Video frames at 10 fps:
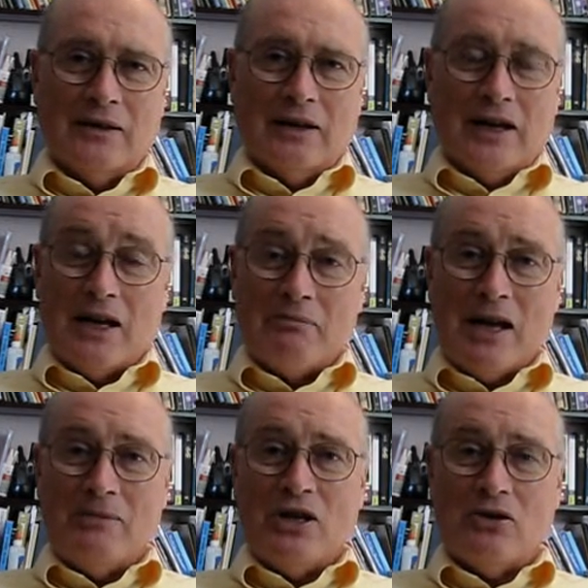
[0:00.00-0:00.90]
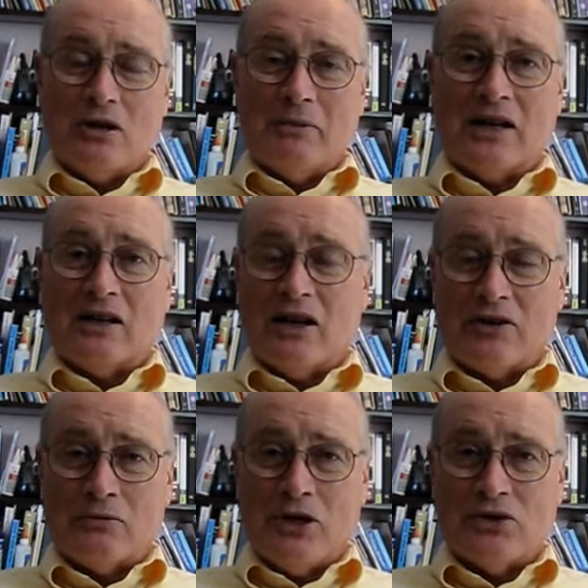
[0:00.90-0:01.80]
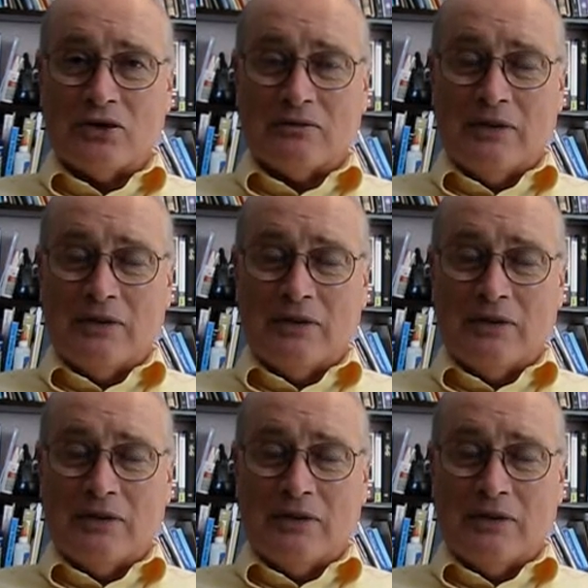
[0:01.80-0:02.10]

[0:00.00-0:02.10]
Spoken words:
and maybe you can make a contribution.